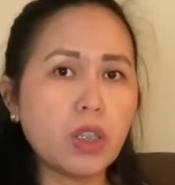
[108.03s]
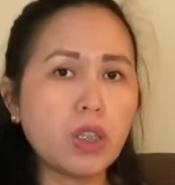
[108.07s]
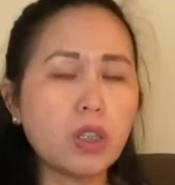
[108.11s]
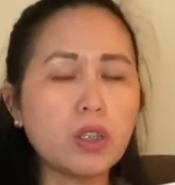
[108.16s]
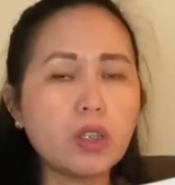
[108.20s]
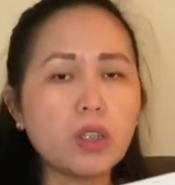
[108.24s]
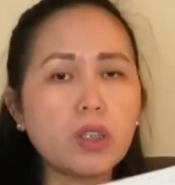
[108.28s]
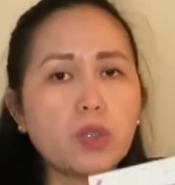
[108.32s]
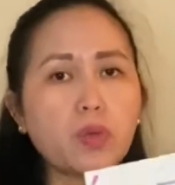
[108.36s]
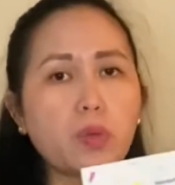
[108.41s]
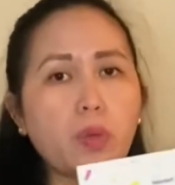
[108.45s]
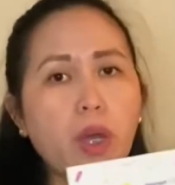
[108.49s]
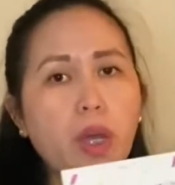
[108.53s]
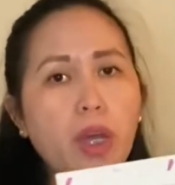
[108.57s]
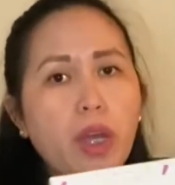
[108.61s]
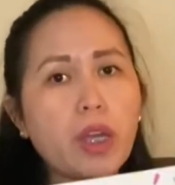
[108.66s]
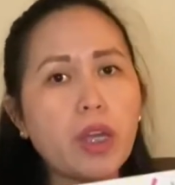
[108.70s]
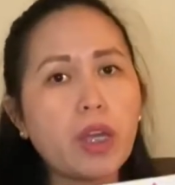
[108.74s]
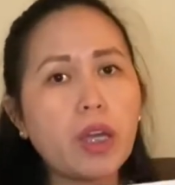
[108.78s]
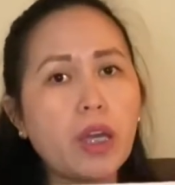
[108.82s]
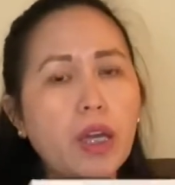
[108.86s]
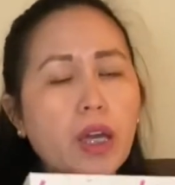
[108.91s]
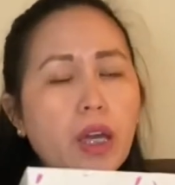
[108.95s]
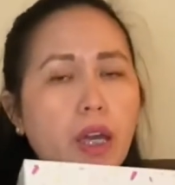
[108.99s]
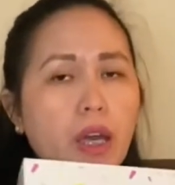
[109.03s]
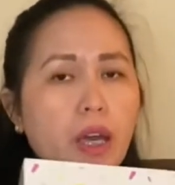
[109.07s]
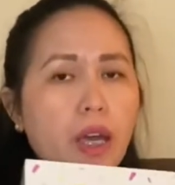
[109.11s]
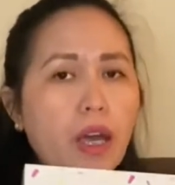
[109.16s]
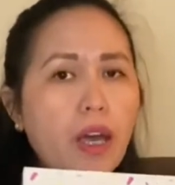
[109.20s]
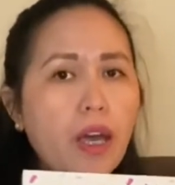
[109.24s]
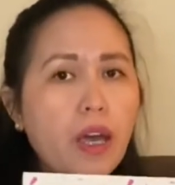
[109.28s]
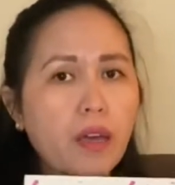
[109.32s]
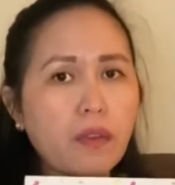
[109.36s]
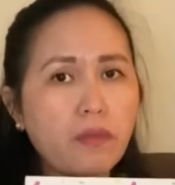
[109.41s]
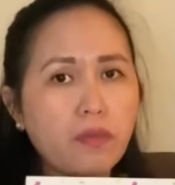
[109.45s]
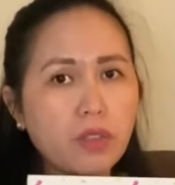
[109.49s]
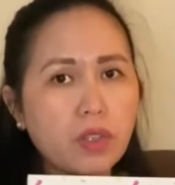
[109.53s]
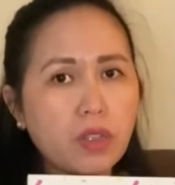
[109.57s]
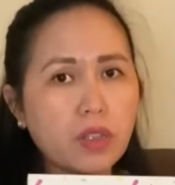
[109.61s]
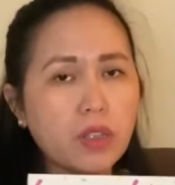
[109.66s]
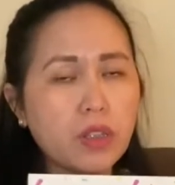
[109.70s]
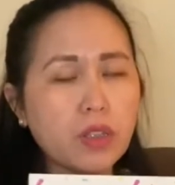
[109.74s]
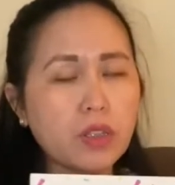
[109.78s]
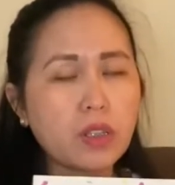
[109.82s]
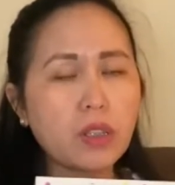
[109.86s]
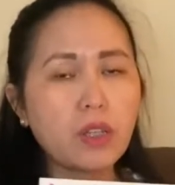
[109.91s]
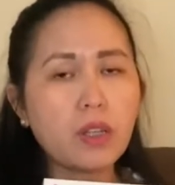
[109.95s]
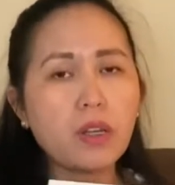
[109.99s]
That's why I have
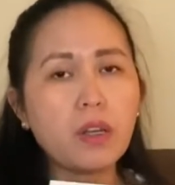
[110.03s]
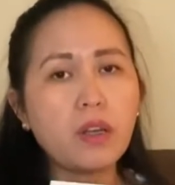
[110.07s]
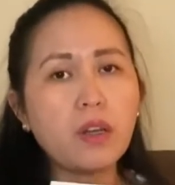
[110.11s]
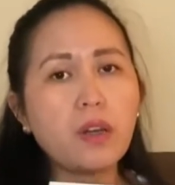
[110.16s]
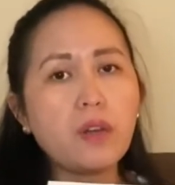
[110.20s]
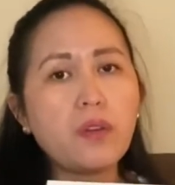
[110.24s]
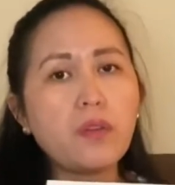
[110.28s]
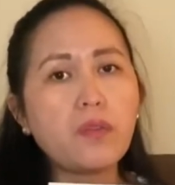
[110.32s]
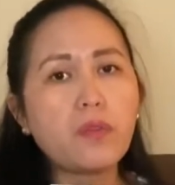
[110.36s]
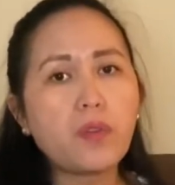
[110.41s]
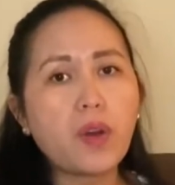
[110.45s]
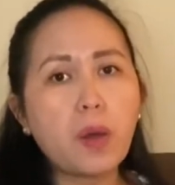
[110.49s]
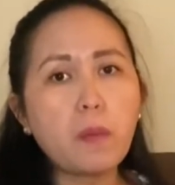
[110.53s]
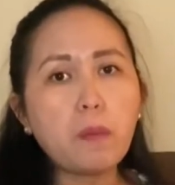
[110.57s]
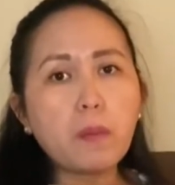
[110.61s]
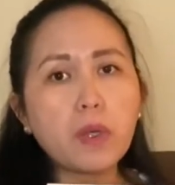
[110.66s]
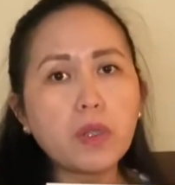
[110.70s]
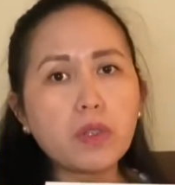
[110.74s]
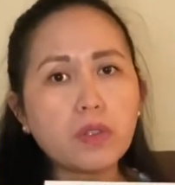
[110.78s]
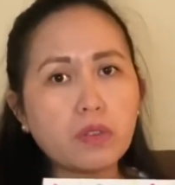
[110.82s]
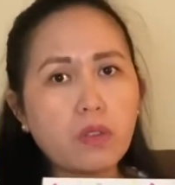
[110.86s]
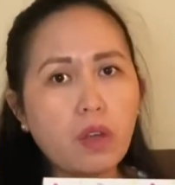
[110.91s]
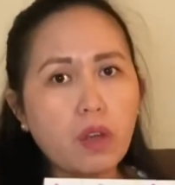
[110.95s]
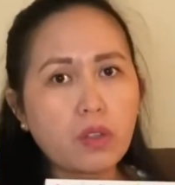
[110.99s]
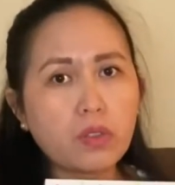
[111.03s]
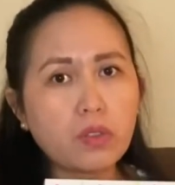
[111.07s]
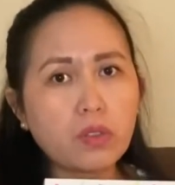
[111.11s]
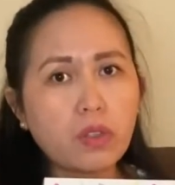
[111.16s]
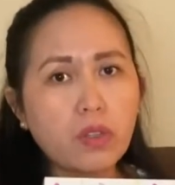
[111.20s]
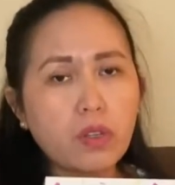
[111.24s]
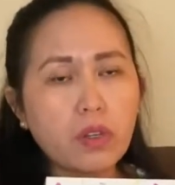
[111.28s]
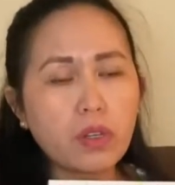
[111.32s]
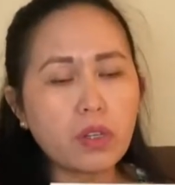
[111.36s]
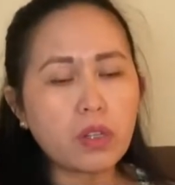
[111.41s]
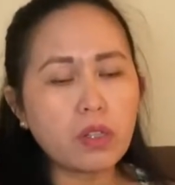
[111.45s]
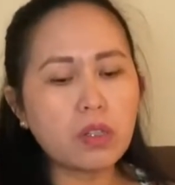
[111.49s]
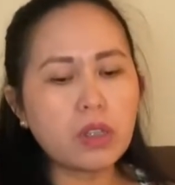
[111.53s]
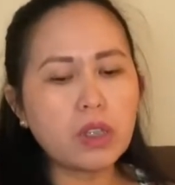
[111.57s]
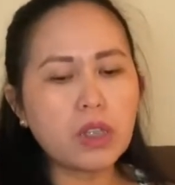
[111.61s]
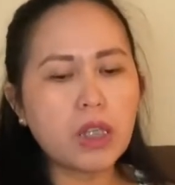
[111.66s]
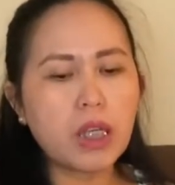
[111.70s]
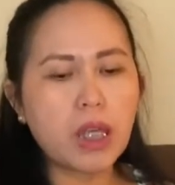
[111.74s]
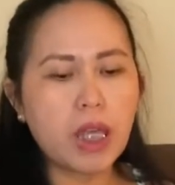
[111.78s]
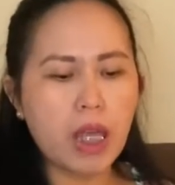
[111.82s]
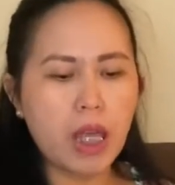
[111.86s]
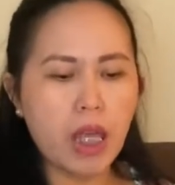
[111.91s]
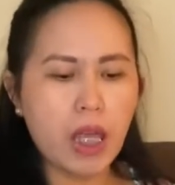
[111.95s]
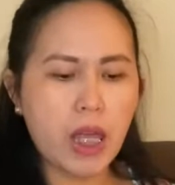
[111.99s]
this from my doctor.
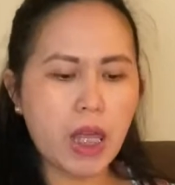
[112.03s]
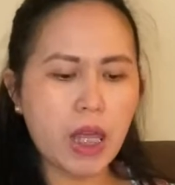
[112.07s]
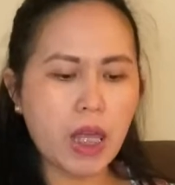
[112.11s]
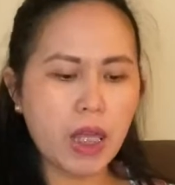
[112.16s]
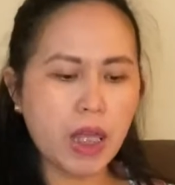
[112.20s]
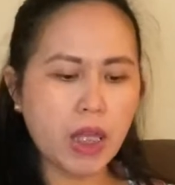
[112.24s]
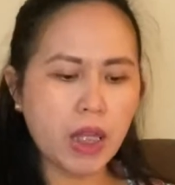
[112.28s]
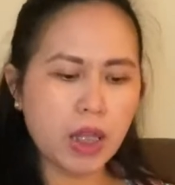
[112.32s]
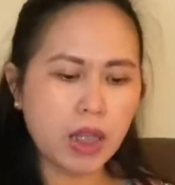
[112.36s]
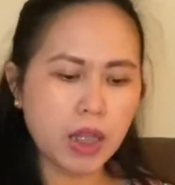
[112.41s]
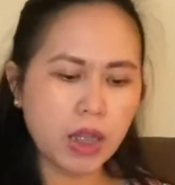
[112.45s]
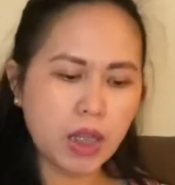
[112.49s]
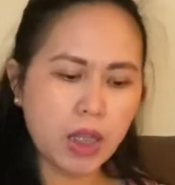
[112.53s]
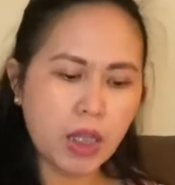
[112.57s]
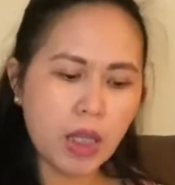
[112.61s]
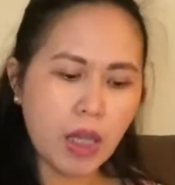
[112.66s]
And